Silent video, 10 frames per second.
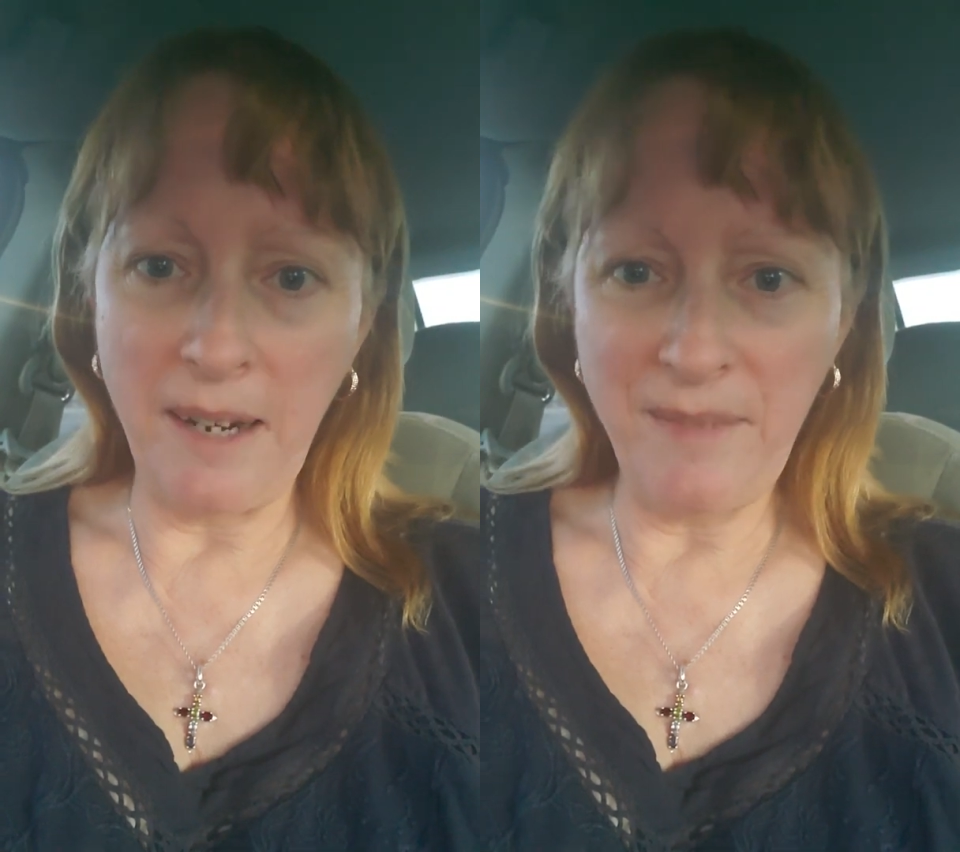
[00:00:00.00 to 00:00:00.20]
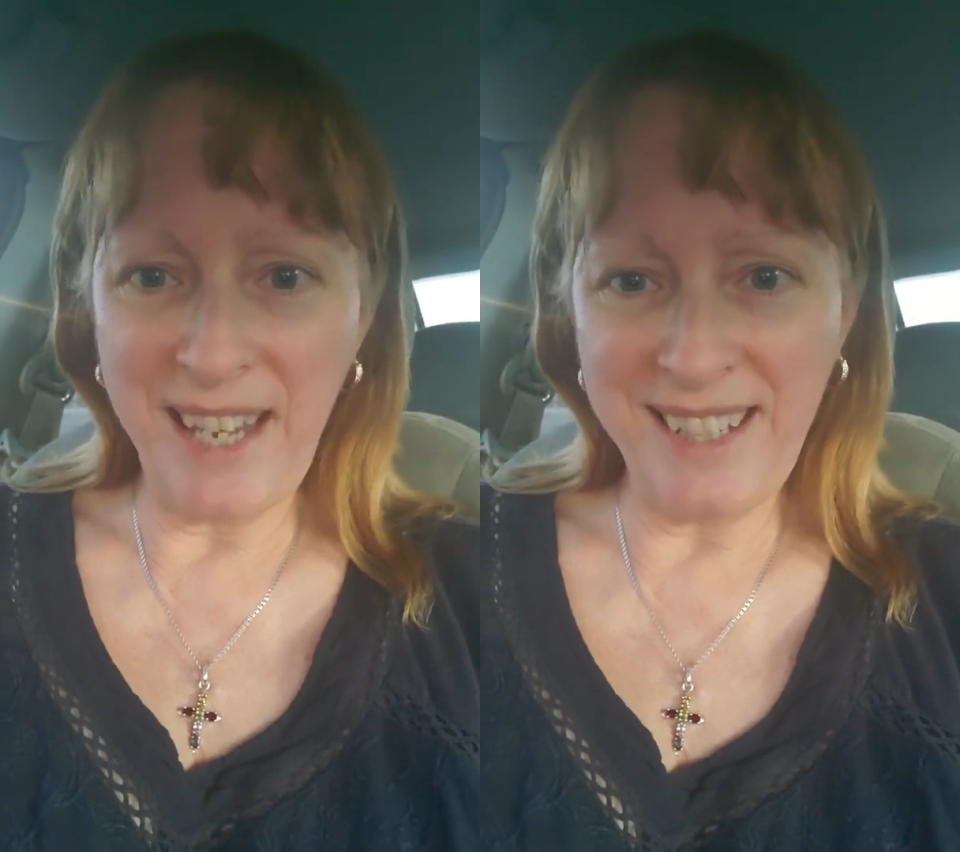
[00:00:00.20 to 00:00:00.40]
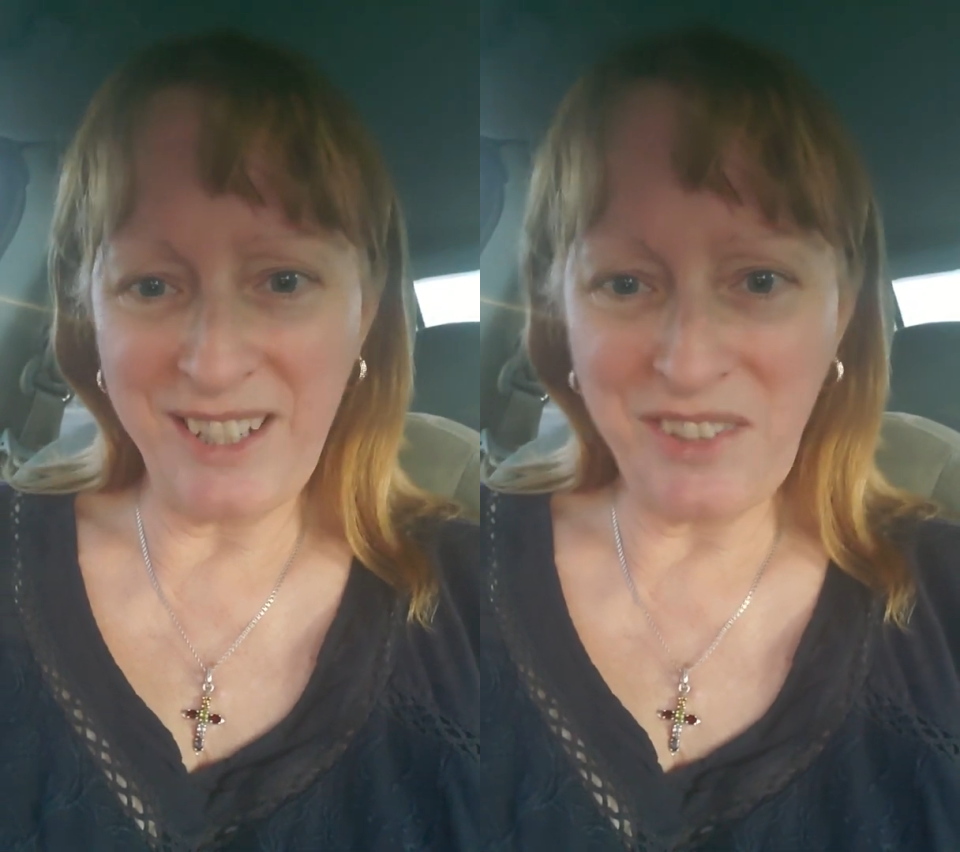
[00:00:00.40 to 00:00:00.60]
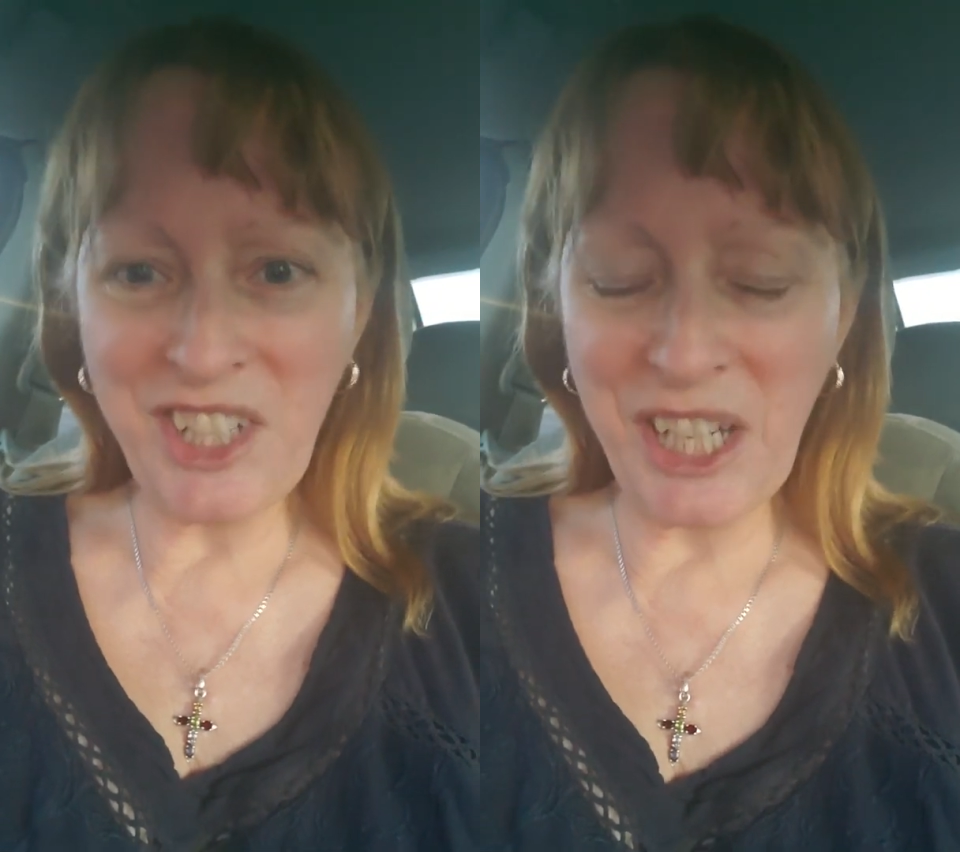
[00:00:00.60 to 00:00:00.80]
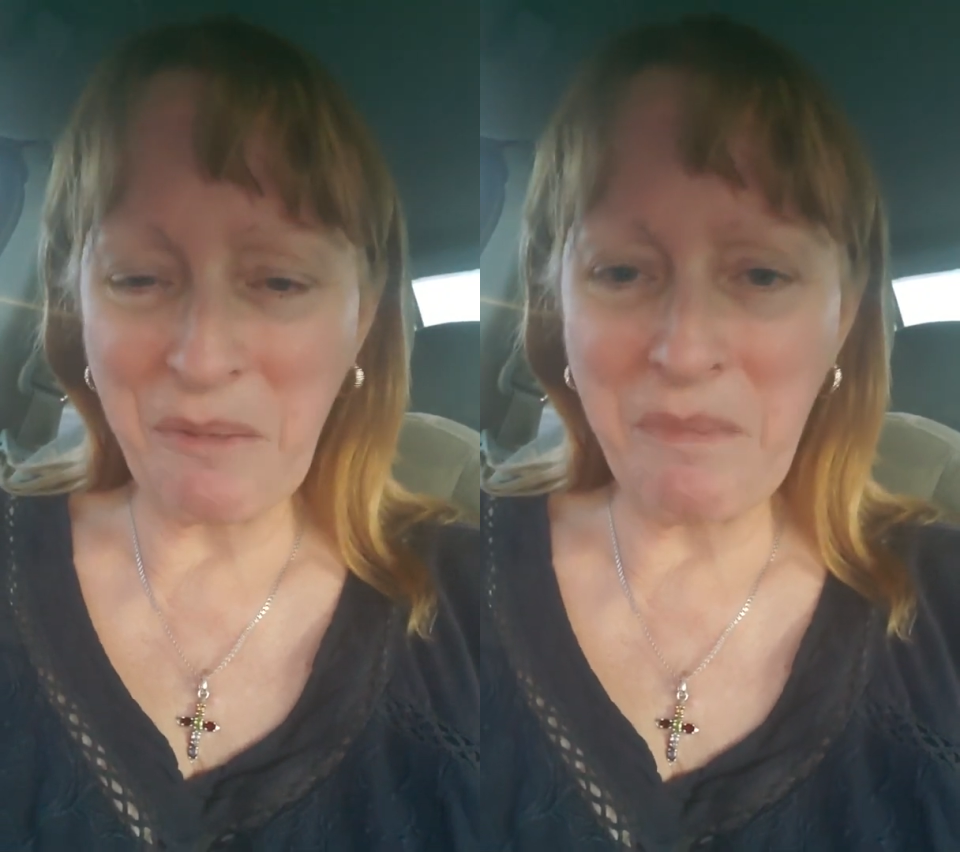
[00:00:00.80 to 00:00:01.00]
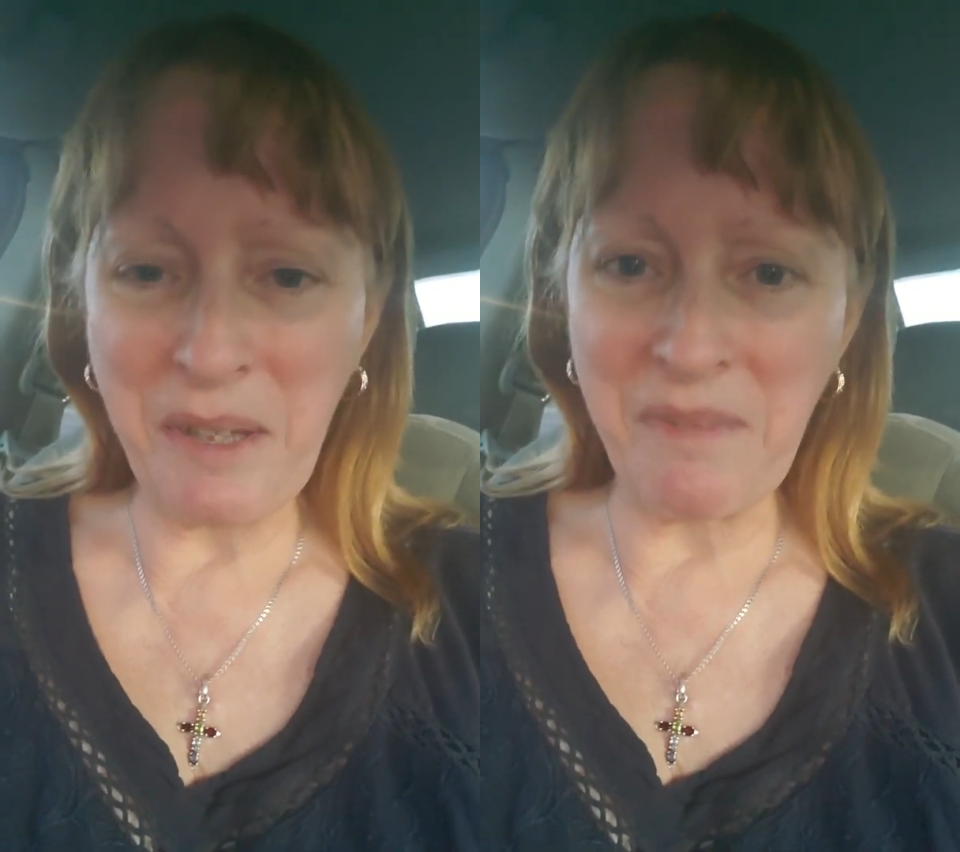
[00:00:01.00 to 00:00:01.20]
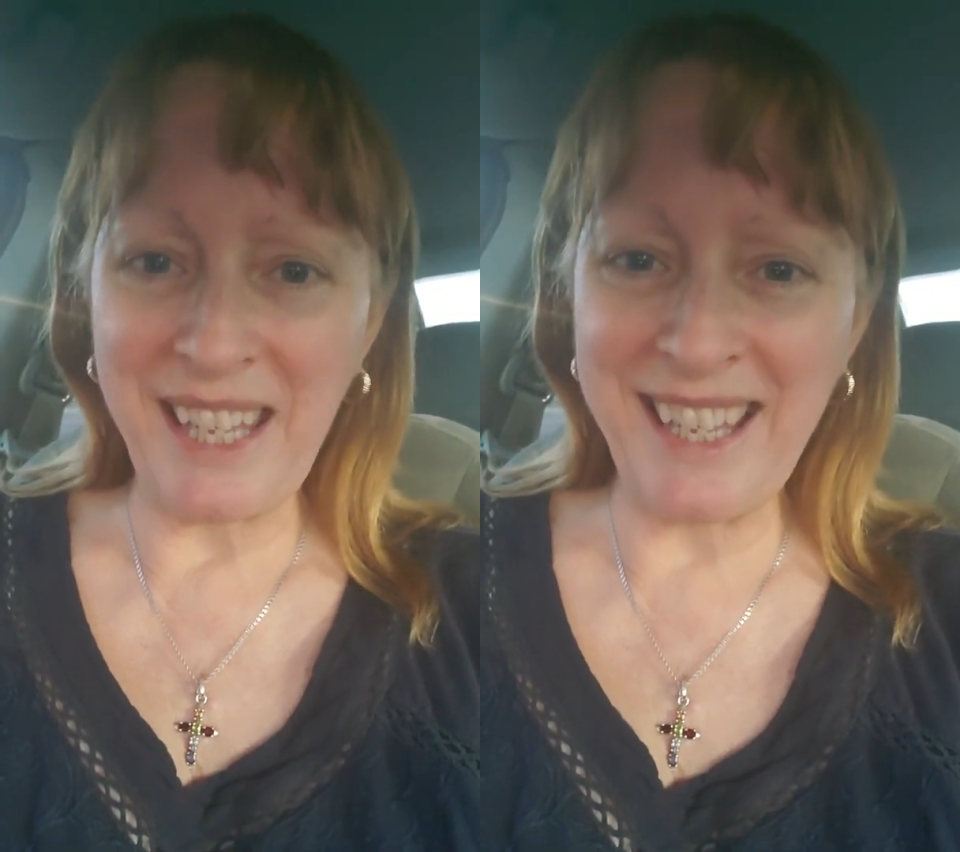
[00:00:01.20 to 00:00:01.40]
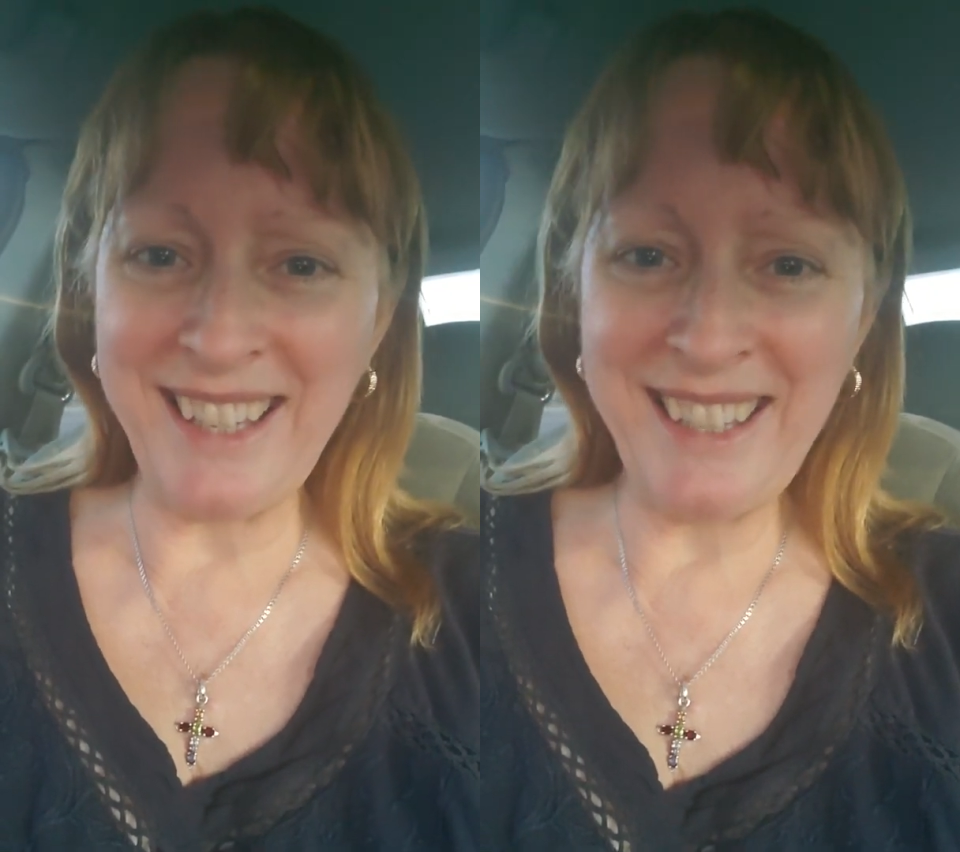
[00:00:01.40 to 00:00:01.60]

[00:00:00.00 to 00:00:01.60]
That is, if she can meet me,